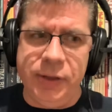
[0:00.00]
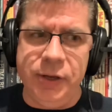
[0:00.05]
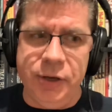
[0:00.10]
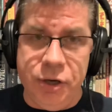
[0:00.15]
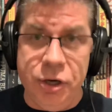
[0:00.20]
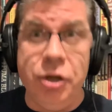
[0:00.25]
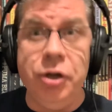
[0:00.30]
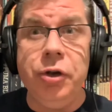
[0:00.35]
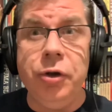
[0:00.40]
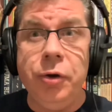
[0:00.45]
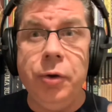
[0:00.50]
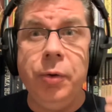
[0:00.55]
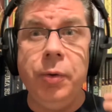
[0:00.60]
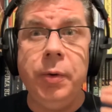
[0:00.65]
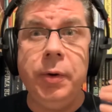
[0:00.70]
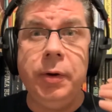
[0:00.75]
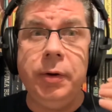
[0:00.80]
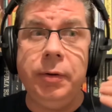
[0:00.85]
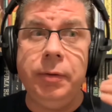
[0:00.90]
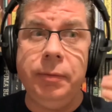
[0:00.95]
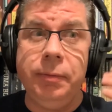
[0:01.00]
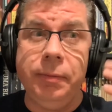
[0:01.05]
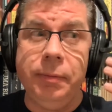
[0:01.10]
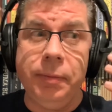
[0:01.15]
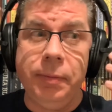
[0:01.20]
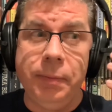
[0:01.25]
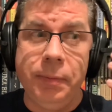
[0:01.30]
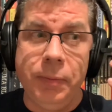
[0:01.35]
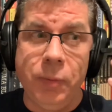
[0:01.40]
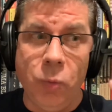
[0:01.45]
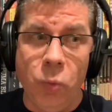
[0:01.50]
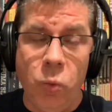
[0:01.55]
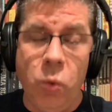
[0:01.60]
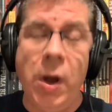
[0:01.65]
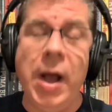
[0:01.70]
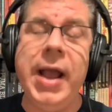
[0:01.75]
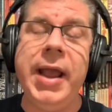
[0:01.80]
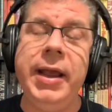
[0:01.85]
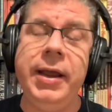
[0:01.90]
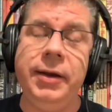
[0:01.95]
new
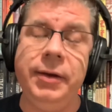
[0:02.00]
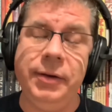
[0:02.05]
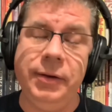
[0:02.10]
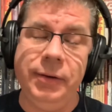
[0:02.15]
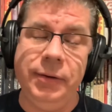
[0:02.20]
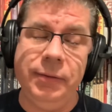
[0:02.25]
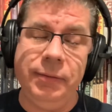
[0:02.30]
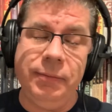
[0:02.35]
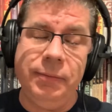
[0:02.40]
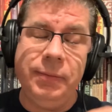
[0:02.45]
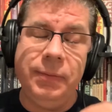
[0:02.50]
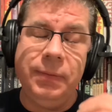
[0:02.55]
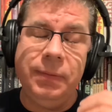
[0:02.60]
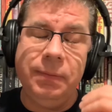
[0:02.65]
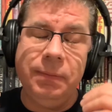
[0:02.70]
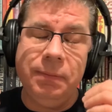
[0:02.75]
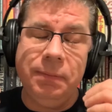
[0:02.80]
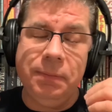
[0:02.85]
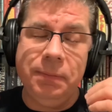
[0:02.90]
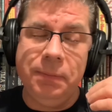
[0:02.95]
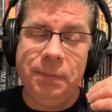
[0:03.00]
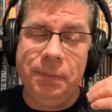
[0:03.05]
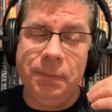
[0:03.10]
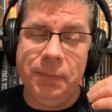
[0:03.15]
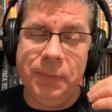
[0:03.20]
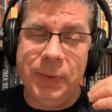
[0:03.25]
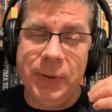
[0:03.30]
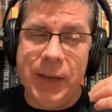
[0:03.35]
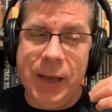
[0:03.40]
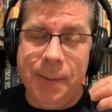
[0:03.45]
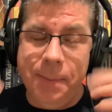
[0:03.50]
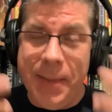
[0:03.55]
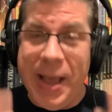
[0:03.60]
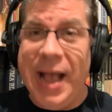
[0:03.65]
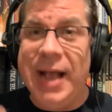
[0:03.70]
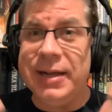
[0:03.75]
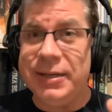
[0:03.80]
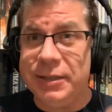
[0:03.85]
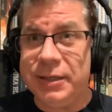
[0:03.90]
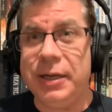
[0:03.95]
white
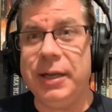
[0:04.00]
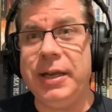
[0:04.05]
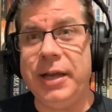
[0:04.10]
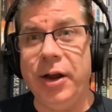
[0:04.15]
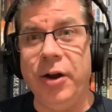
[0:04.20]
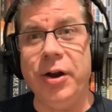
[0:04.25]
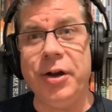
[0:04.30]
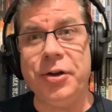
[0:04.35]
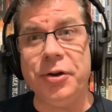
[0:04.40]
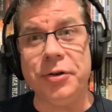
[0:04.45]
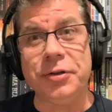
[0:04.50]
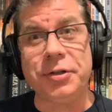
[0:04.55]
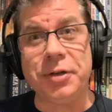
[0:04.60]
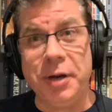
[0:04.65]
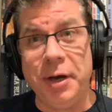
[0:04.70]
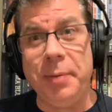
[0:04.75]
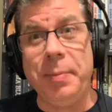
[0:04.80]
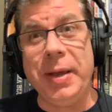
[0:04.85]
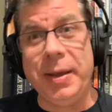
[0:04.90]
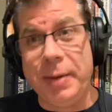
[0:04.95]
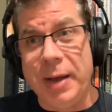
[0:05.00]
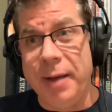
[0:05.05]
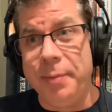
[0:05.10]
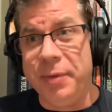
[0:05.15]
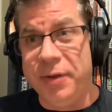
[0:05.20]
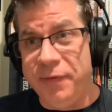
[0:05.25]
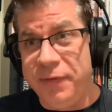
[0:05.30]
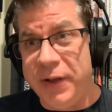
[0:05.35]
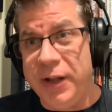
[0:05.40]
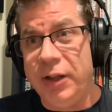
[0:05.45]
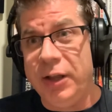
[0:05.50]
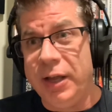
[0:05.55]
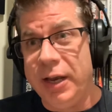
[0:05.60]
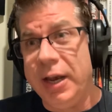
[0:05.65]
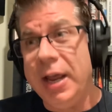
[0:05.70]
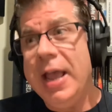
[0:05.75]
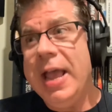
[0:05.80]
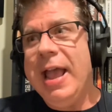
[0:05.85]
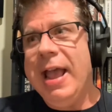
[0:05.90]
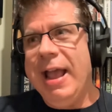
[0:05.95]
mask character is going to become the
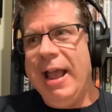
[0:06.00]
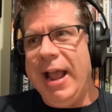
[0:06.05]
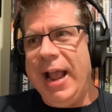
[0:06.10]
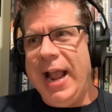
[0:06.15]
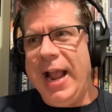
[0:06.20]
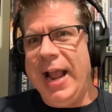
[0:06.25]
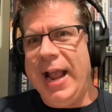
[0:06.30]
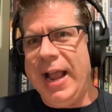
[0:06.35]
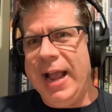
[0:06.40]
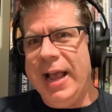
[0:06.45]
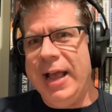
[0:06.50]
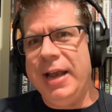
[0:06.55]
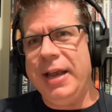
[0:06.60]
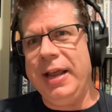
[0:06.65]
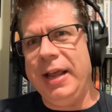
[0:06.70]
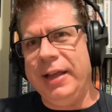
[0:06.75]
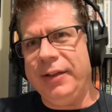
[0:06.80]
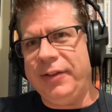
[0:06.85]
villain, and it's